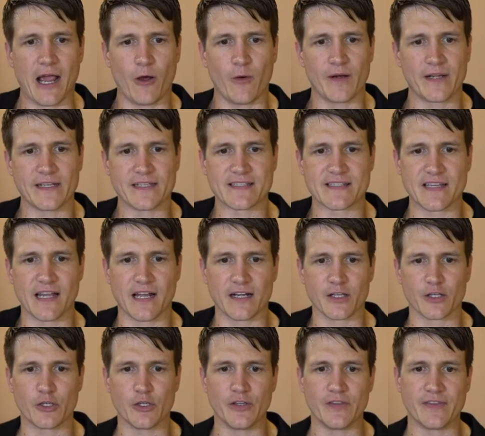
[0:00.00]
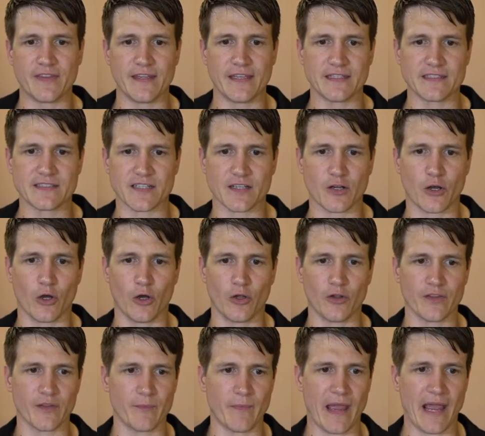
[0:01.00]
how it is not a good thing to
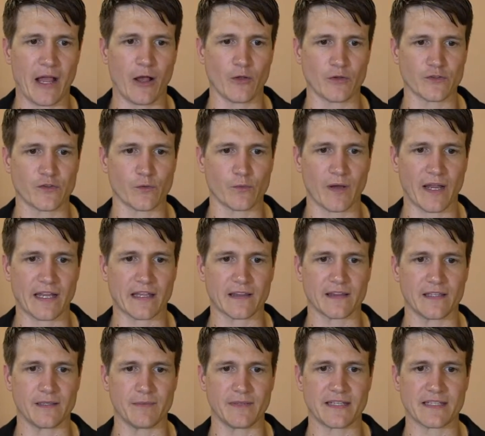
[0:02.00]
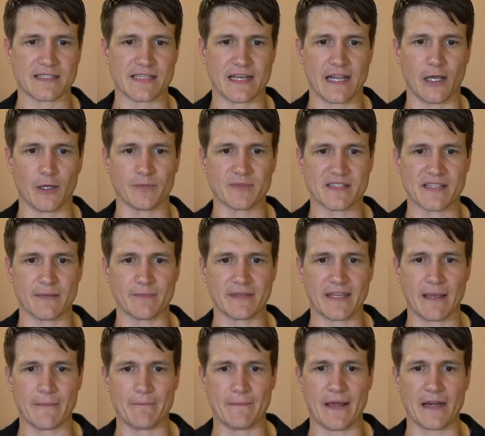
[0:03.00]
call them out directly because it helps them
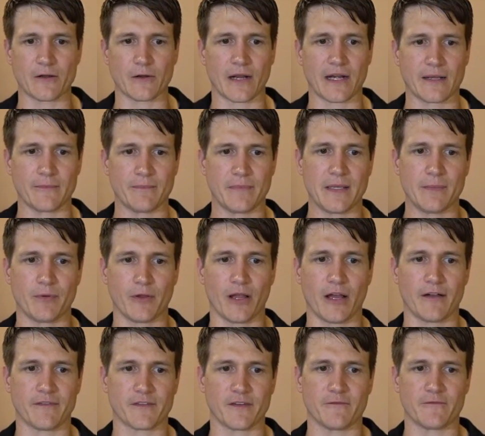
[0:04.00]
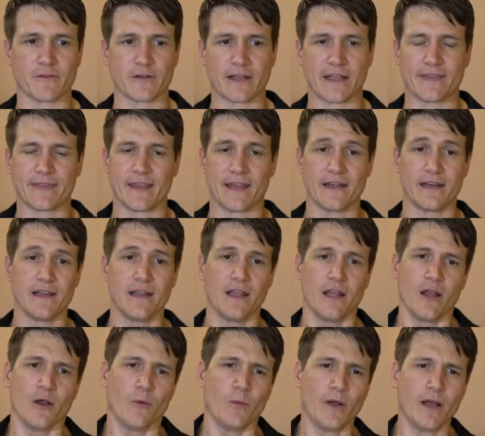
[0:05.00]
get better at it? People often forget that.
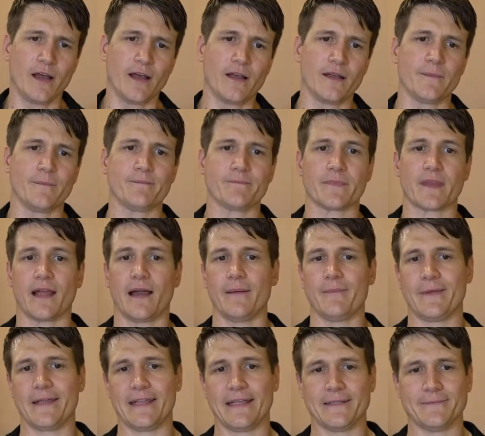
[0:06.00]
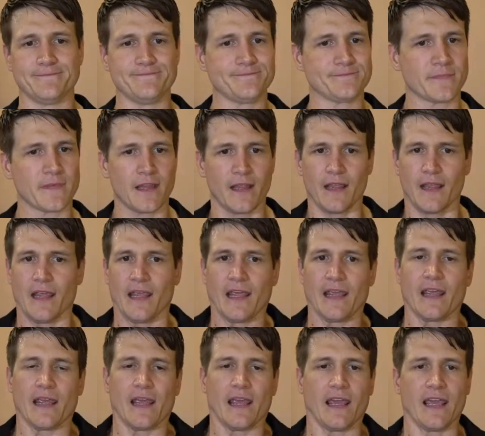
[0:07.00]
Well, I mean,
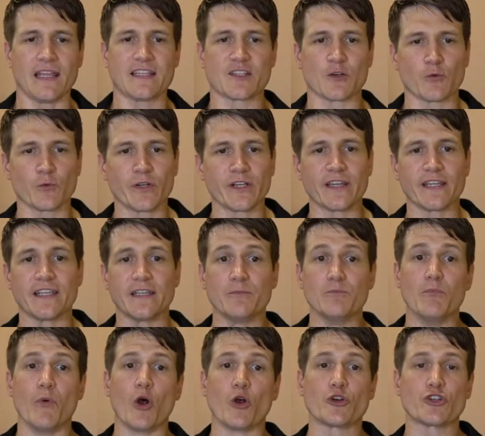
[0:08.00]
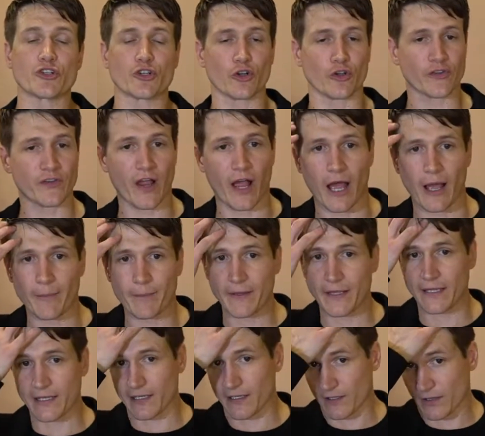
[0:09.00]
it's a really emotional
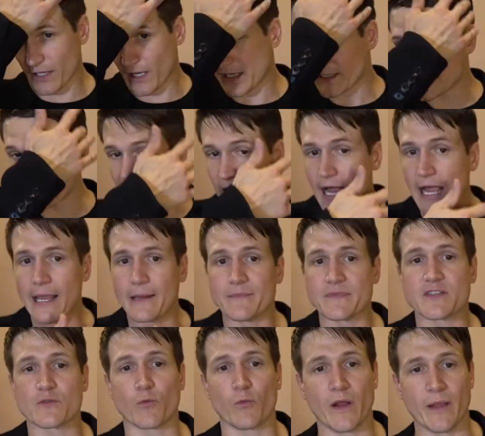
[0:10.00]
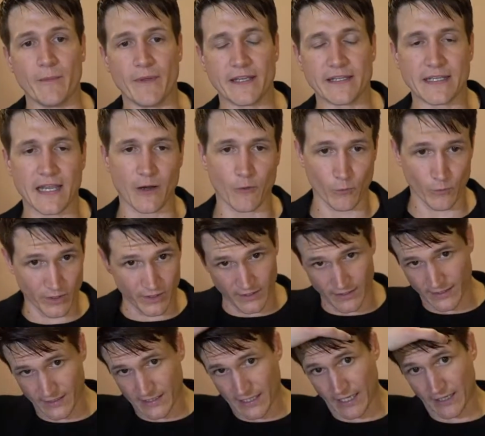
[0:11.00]
topic. And a lot of times women get
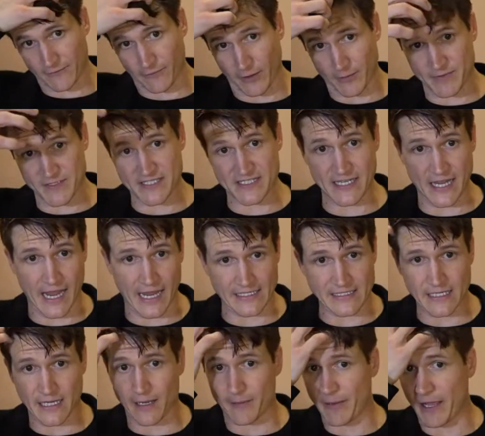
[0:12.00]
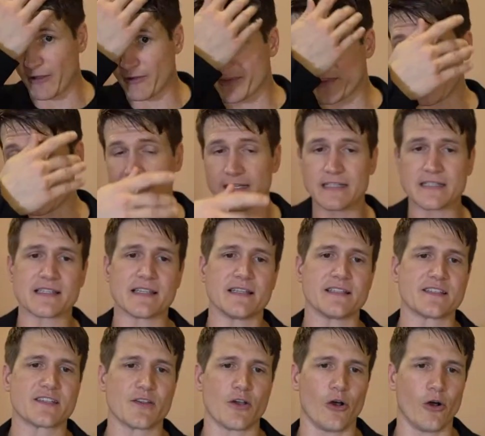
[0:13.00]
really kind of upset about things.
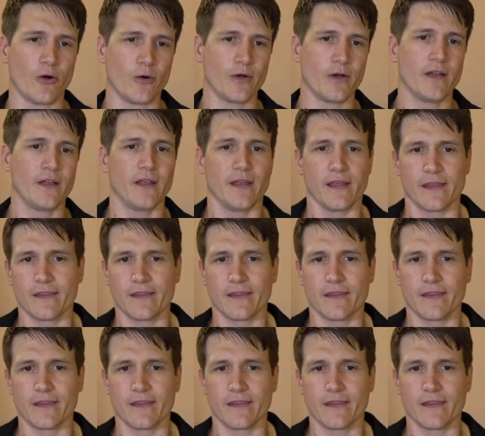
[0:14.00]
And so